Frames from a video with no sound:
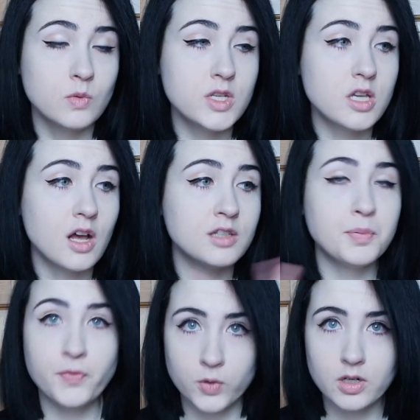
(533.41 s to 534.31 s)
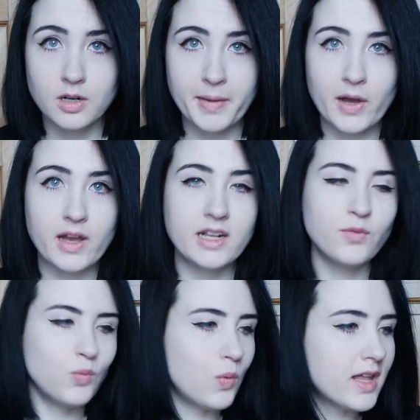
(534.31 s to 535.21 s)
We talked before about
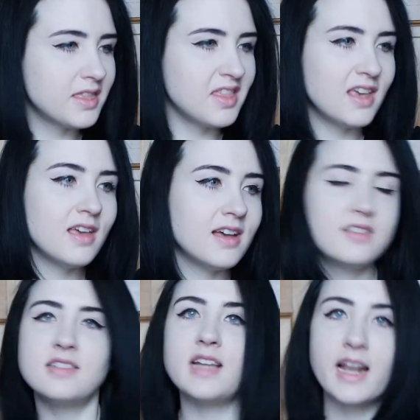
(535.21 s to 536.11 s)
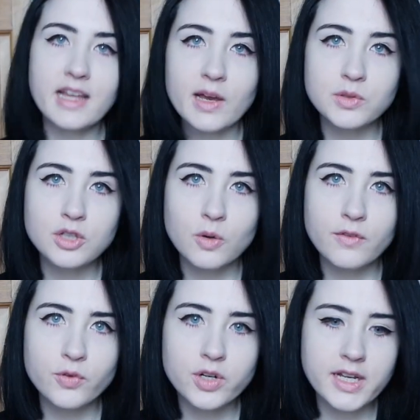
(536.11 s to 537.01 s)
kind of what the aesthetic I was
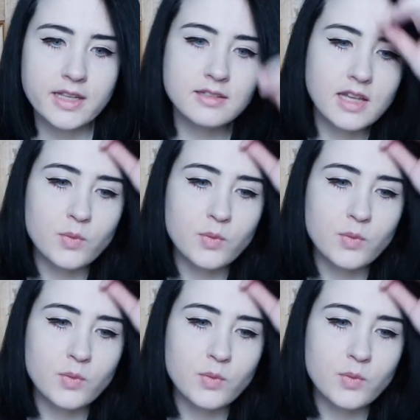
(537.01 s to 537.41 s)
going for is,